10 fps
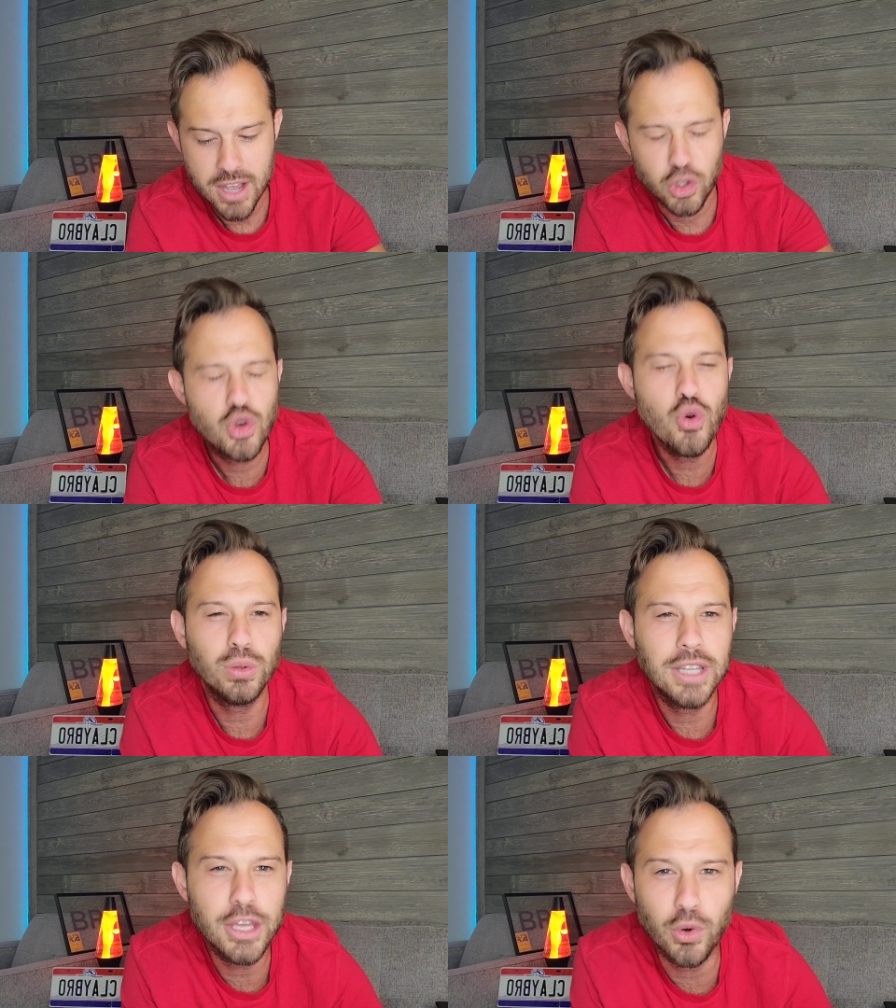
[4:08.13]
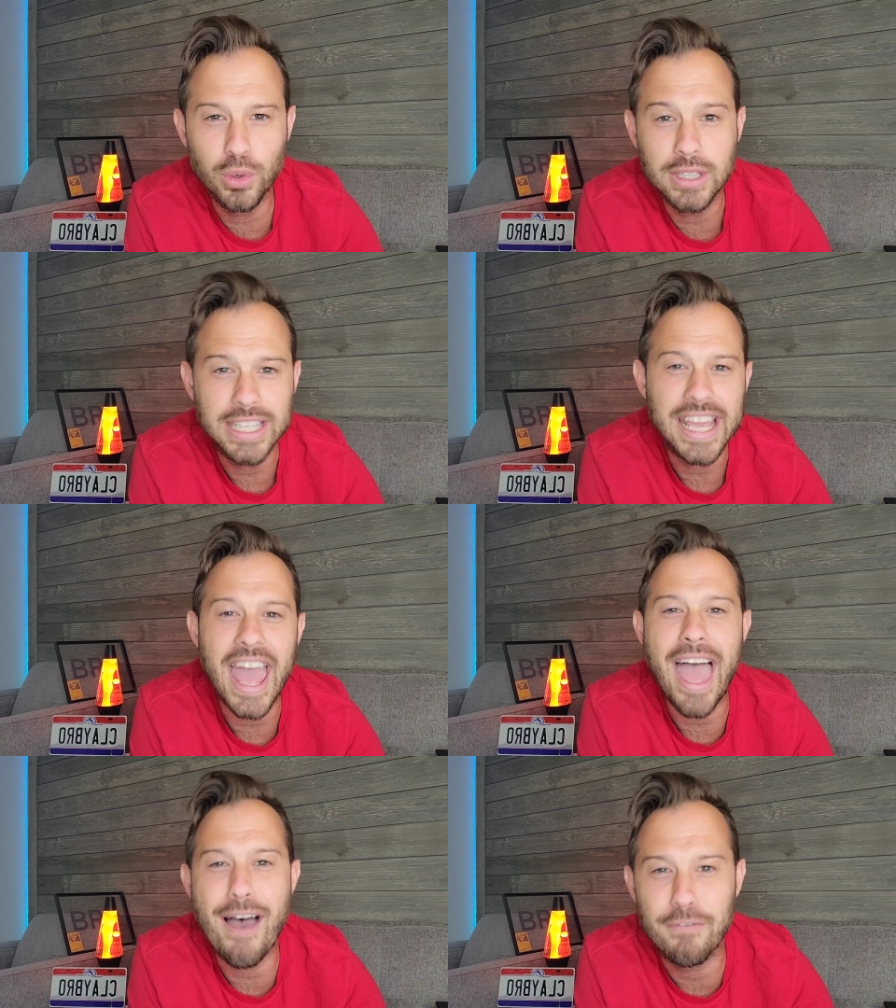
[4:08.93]
to
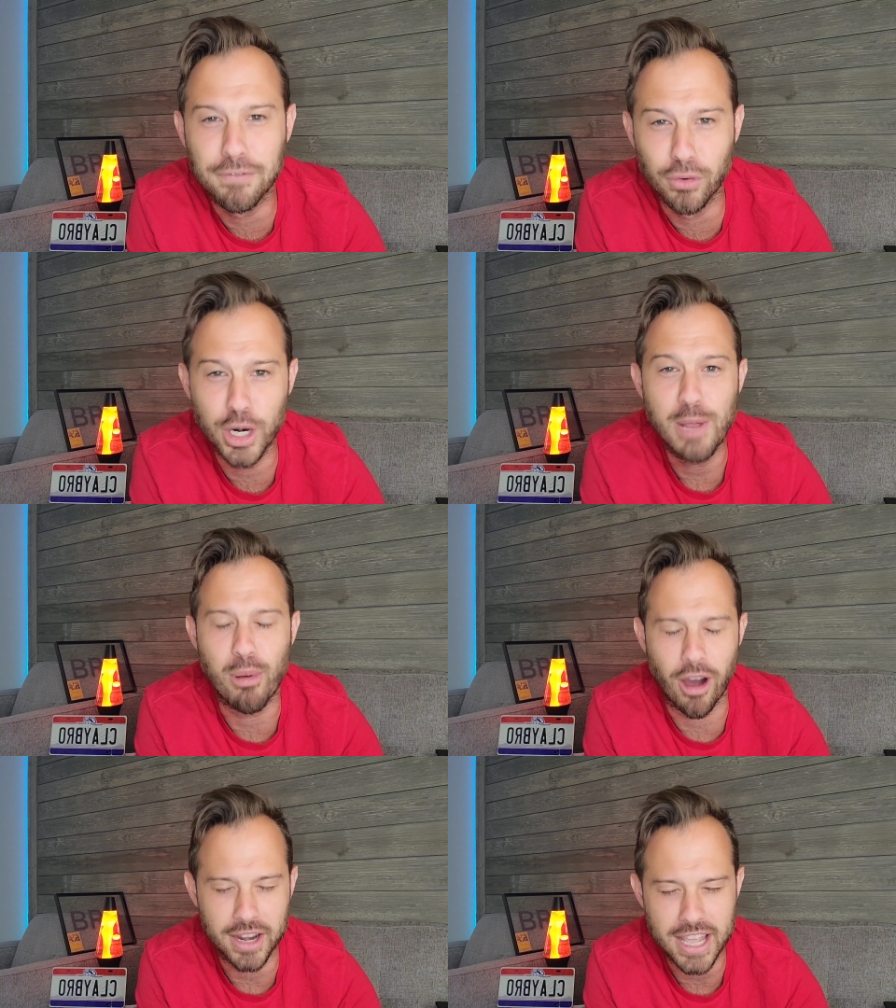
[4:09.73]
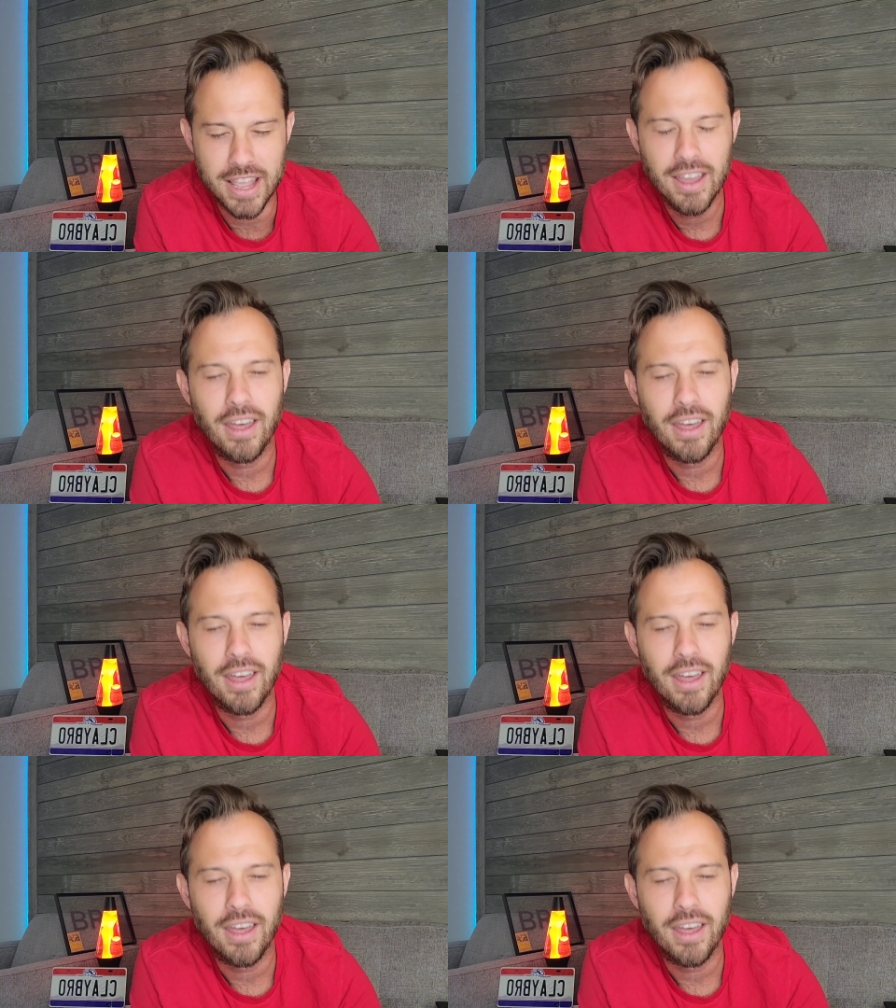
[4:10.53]
literally everybody